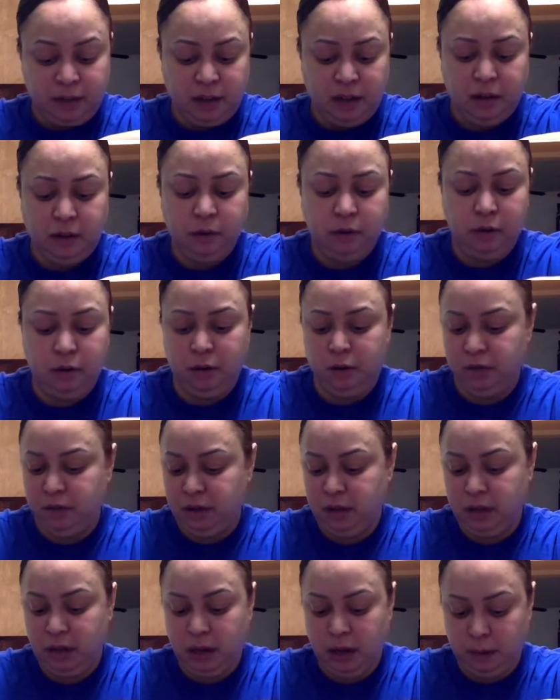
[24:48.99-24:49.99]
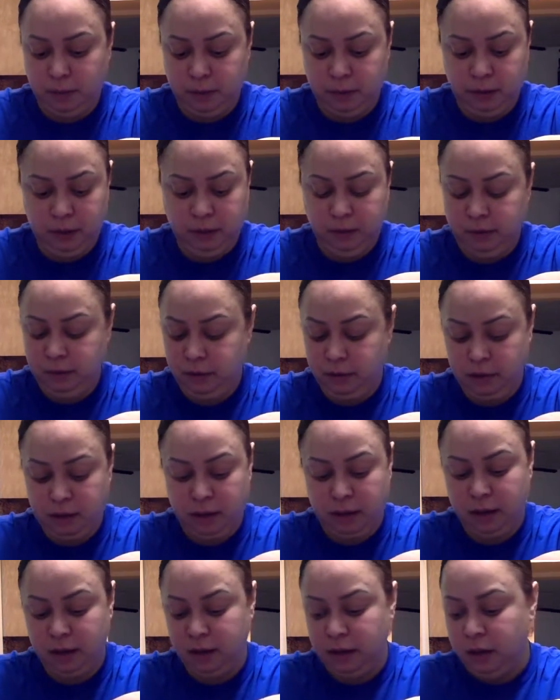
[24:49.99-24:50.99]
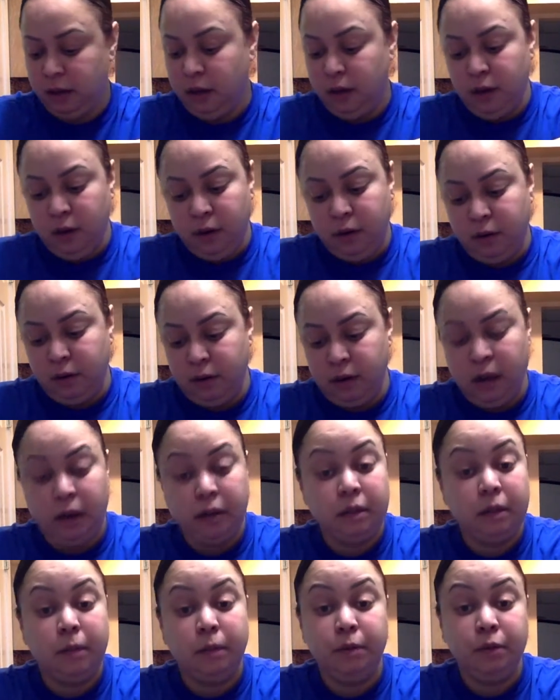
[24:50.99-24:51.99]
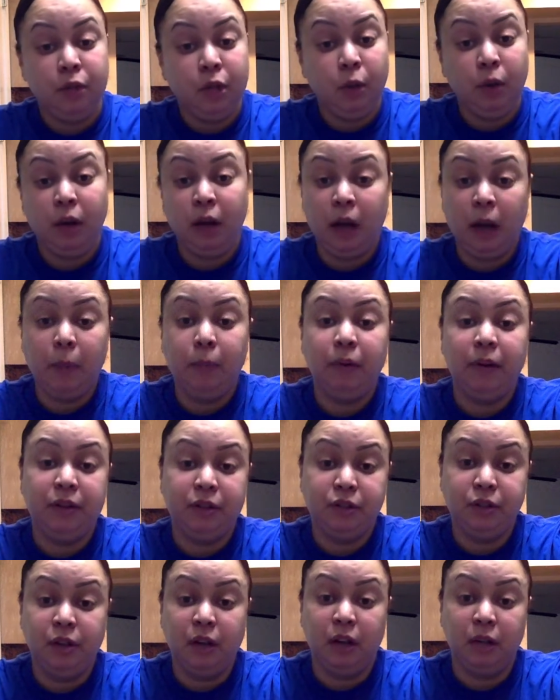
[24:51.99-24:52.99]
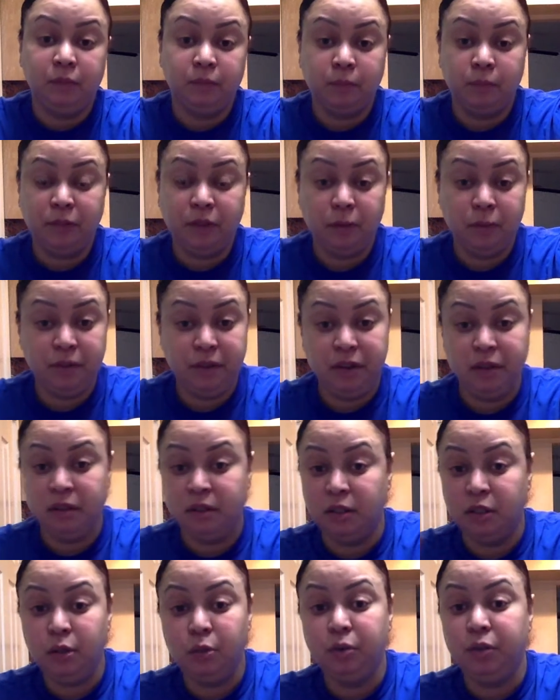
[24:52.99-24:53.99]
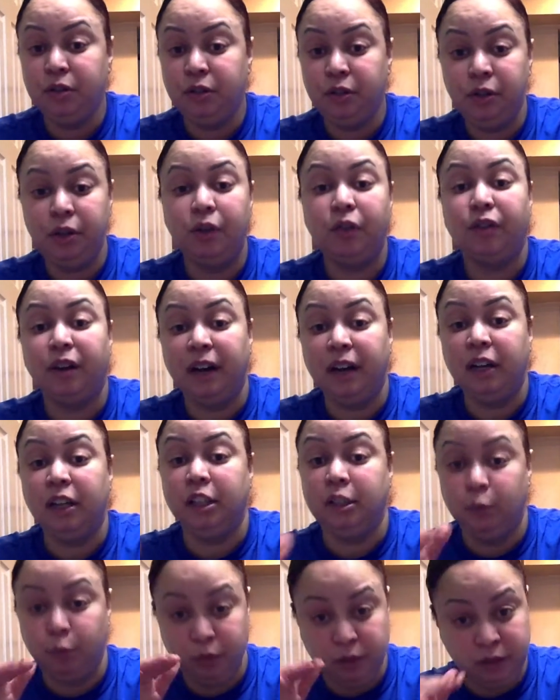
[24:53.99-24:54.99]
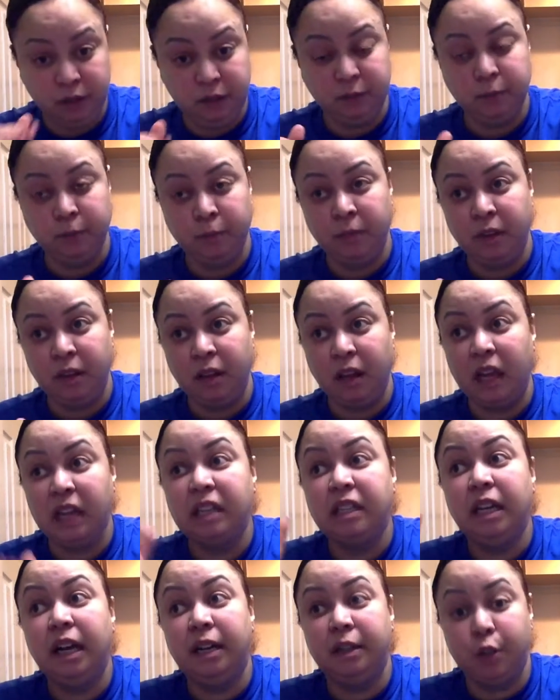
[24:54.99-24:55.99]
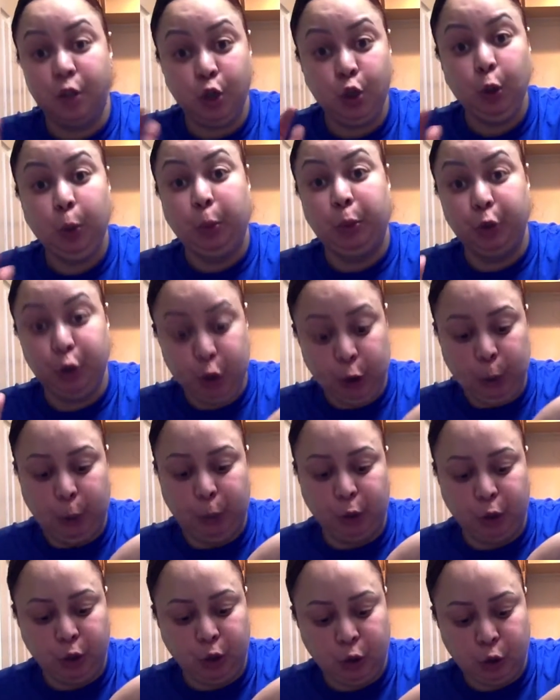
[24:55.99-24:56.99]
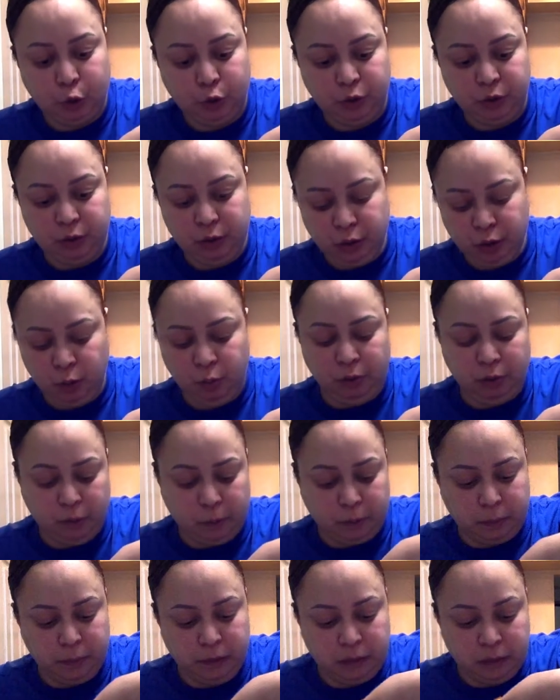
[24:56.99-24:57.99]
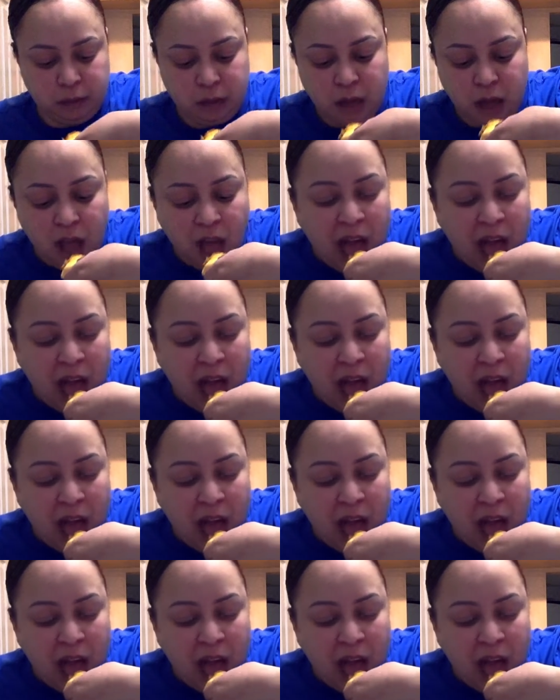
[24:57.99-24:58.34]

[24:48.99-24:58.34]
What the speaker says: I don't know if the guy believed in God or not. I said, well, you know what? God bless y'all. Because they do it year round when it's not super duper cold and the weather permits.